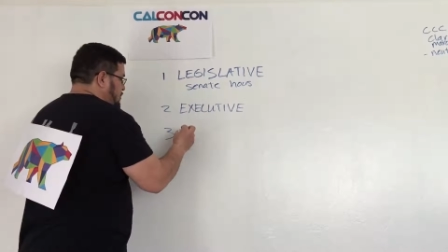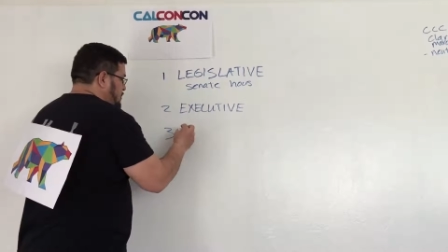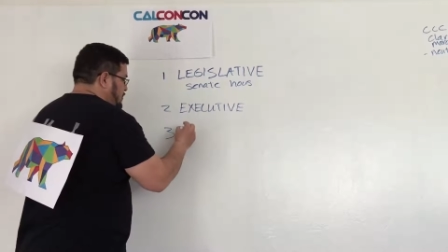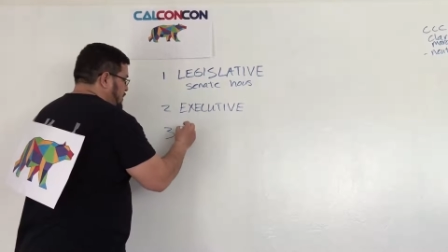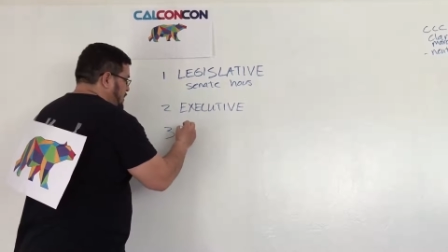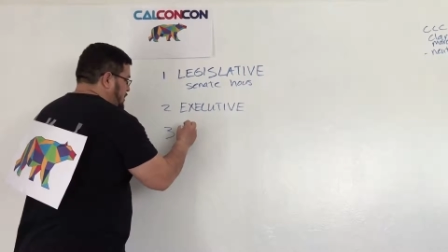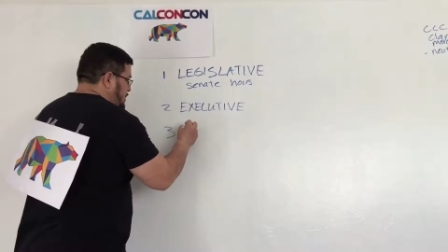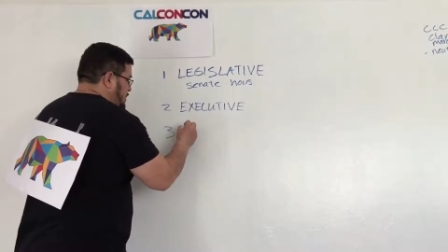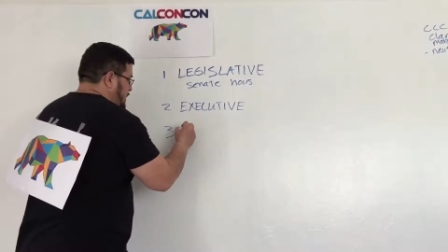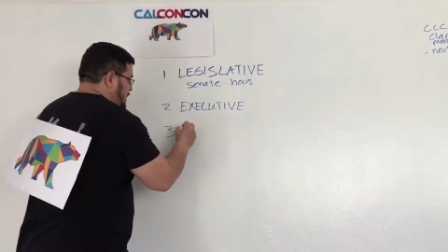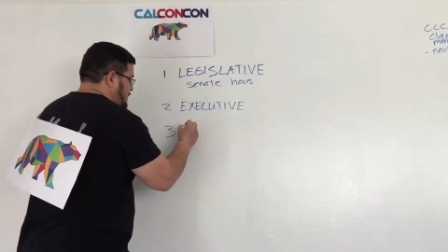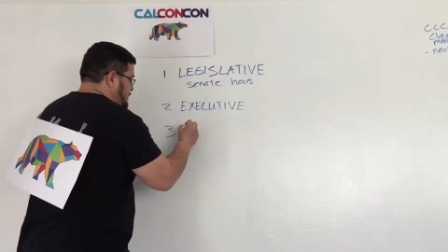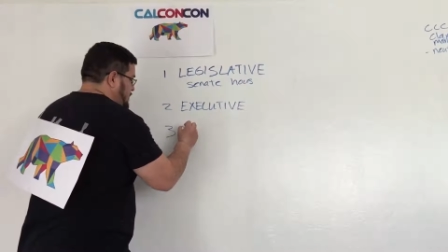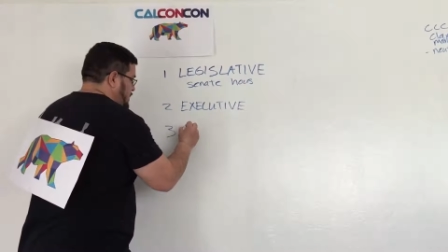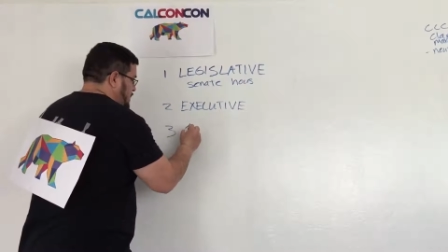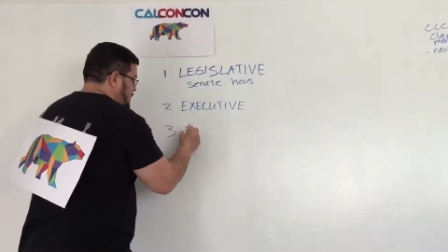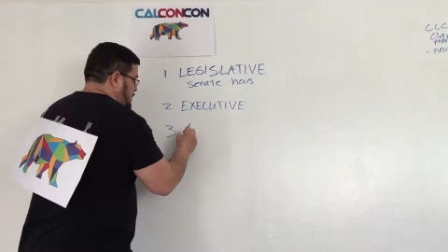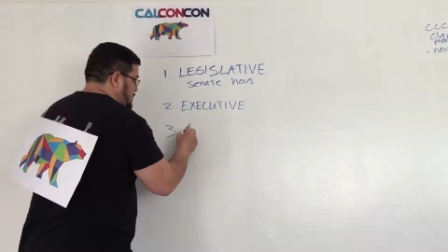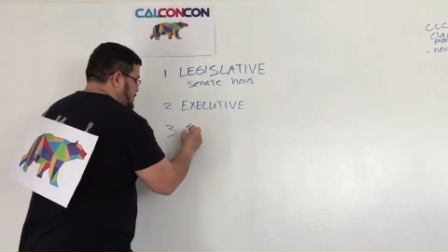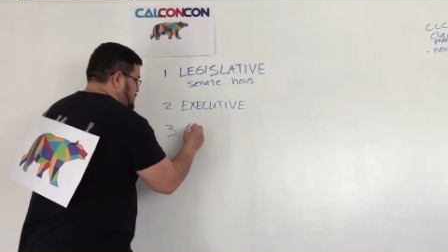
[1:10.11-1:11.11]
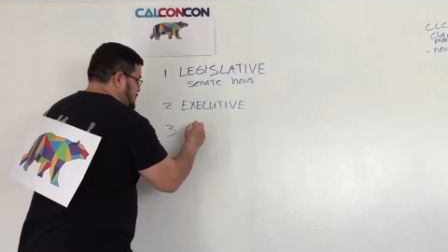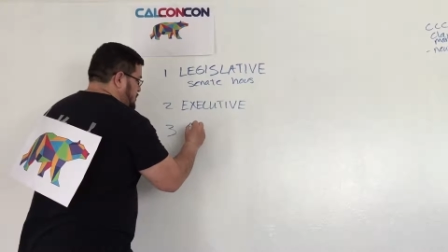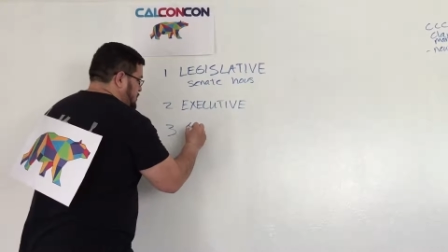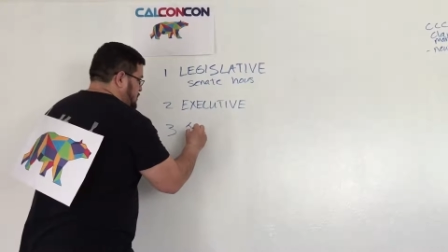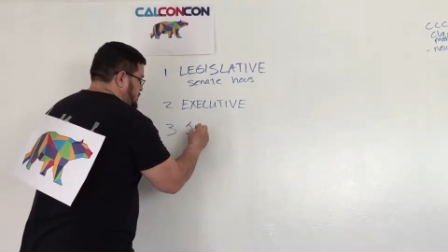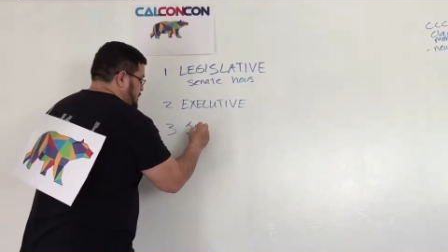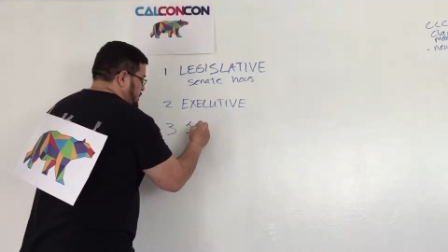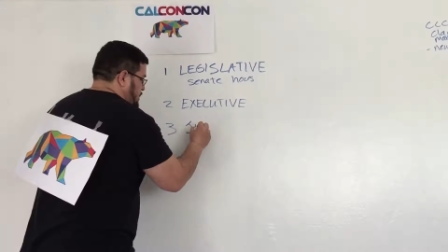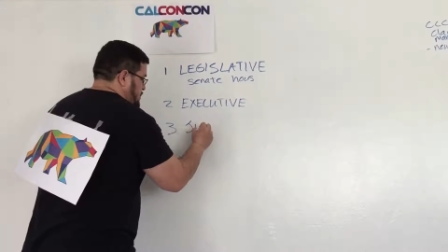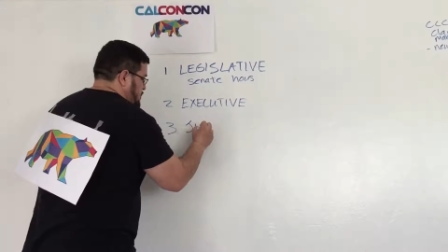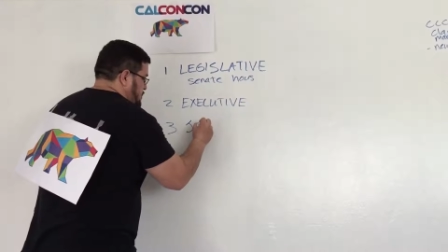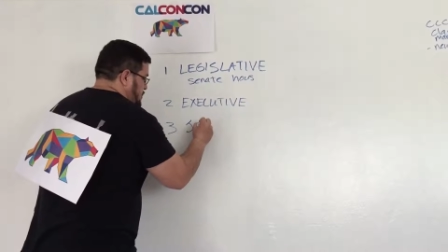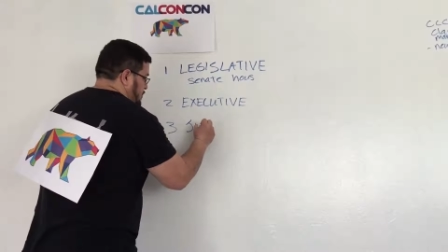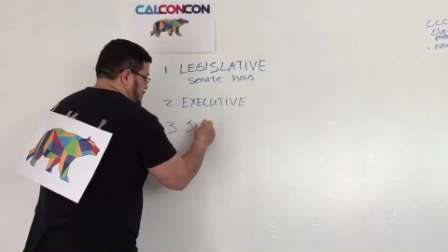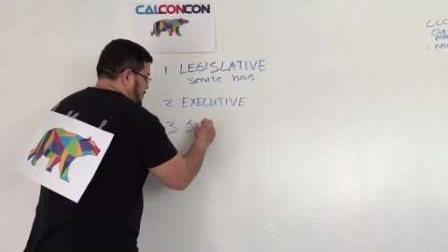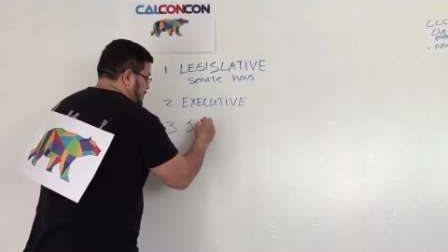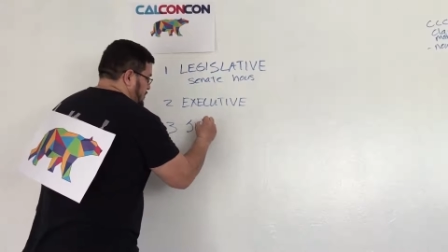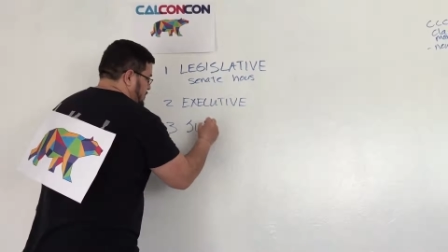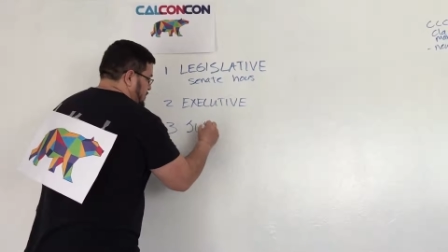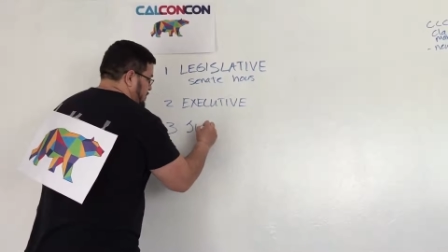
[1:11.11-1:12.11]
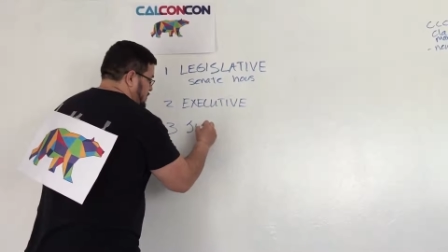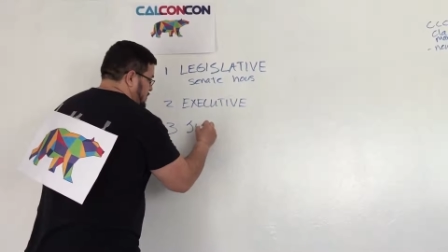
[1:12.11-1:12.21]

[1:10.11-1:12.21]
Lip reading: three, you have the judicial.